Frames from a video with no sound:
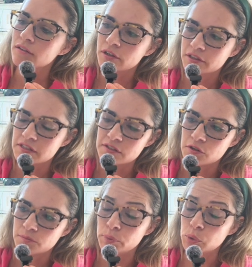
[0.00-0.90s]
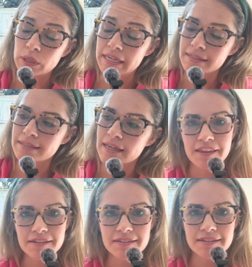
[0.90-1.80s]
look at these cute booties.
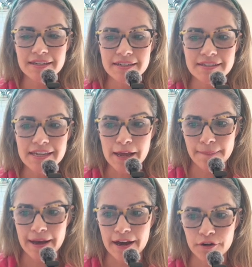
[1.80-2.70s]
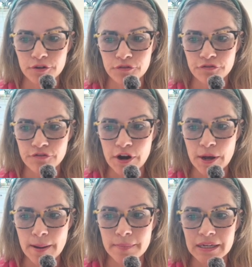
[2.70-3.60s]
This is a pattern
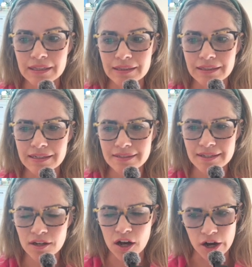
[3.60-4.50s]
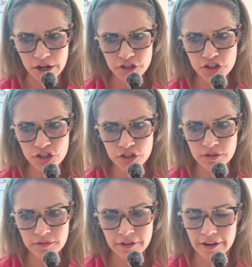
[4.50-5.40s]
from LisaAuch.
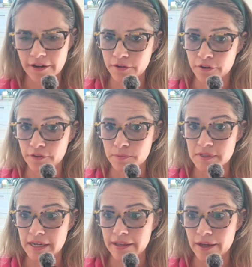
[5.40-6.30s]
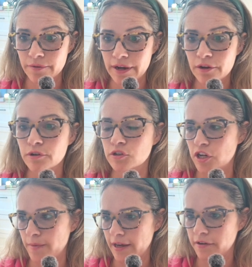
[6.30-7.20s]
I don't know if I'm saying that right.
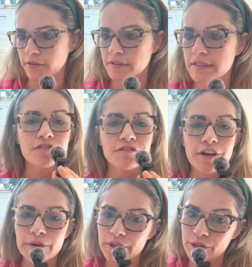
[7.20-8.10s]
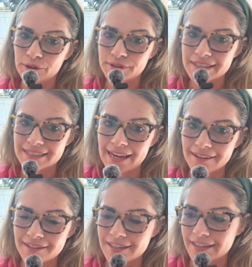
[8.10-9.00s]
Crochet patterns. Very cute set
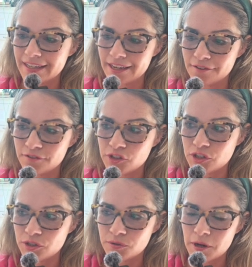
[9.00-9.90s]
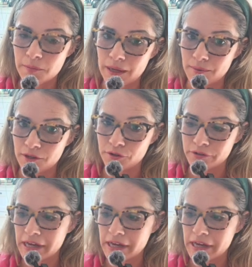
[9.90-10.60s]
to give to a baby in your